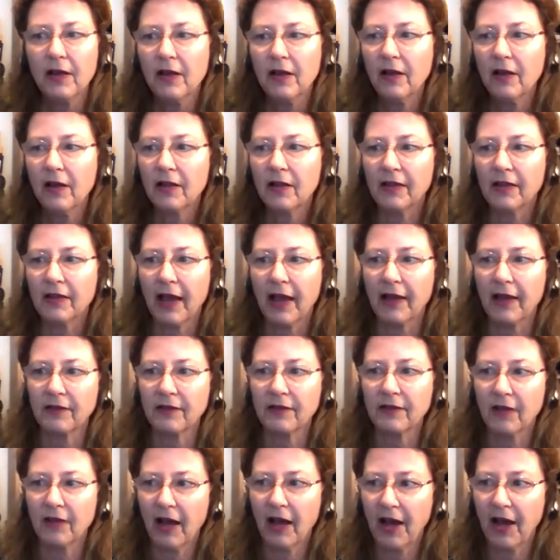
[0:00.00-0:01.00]
that
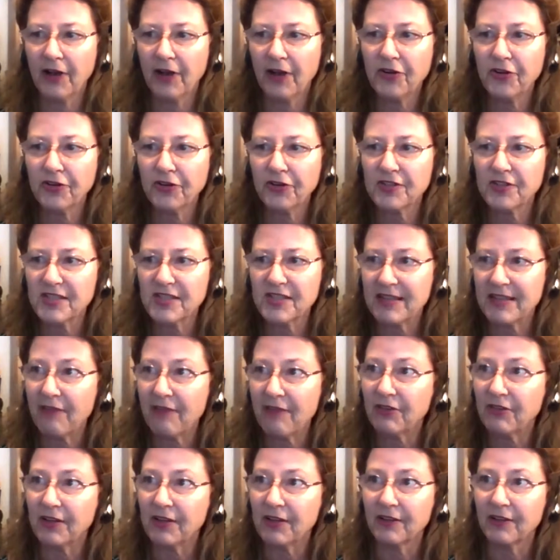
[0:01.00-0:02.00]

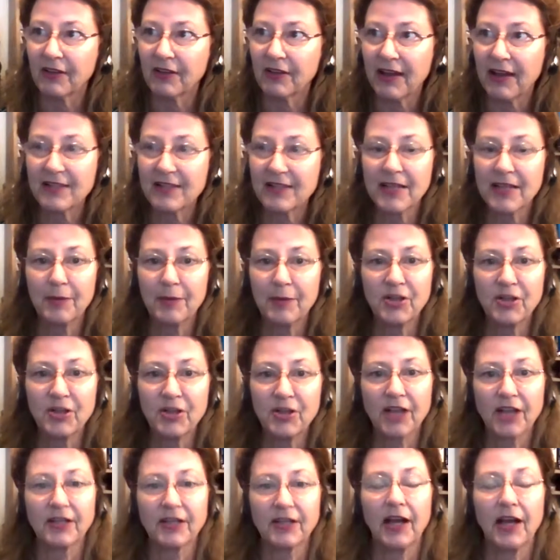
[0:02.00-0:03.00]
170, the last time I
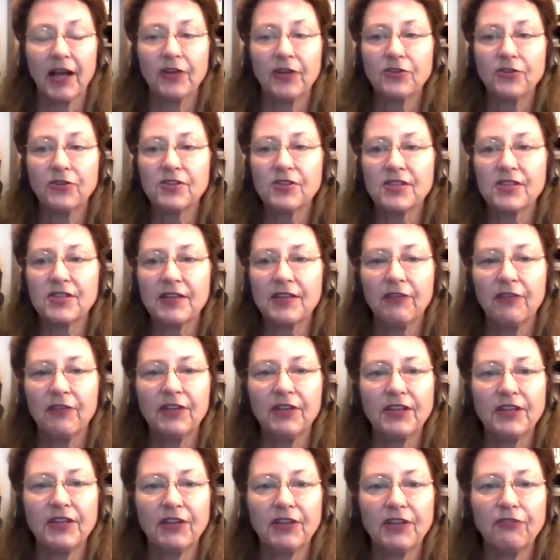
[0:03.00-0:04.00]
checked, 170
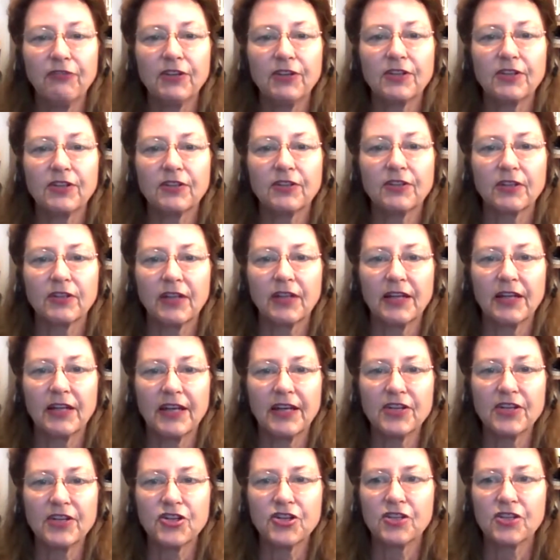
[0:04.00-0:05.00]
different
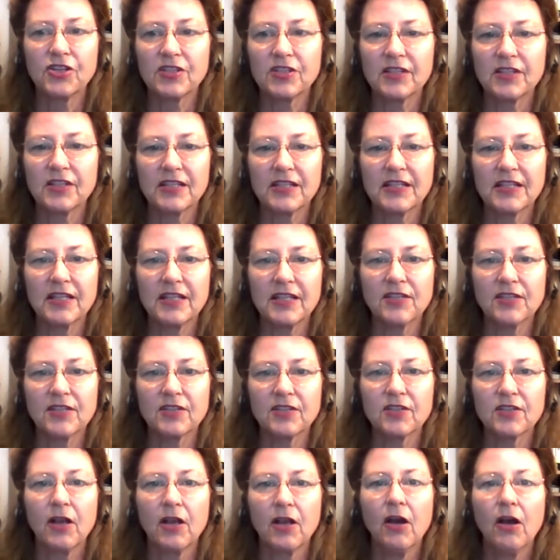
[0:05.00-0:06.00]
conditions and
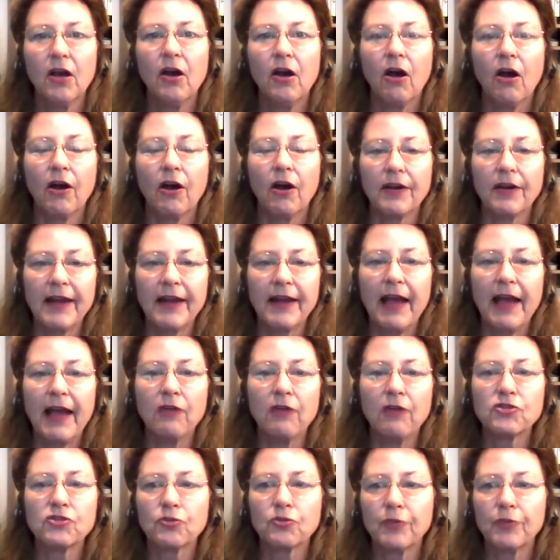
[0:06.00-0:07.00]
diseases are now
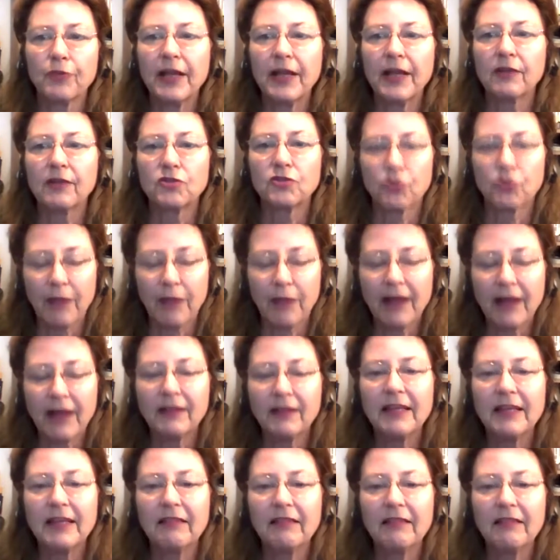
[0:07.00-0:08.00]

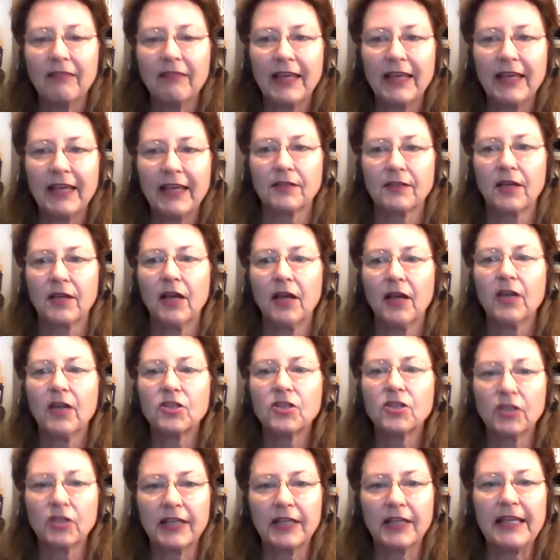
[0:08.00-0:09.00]
directly linked
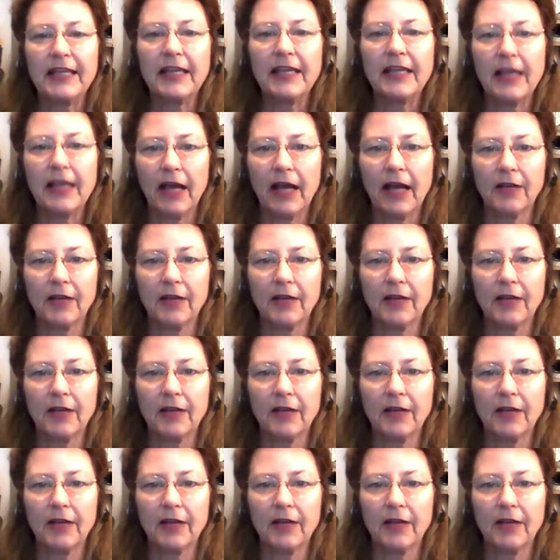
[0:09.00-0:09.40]
to leaky gut.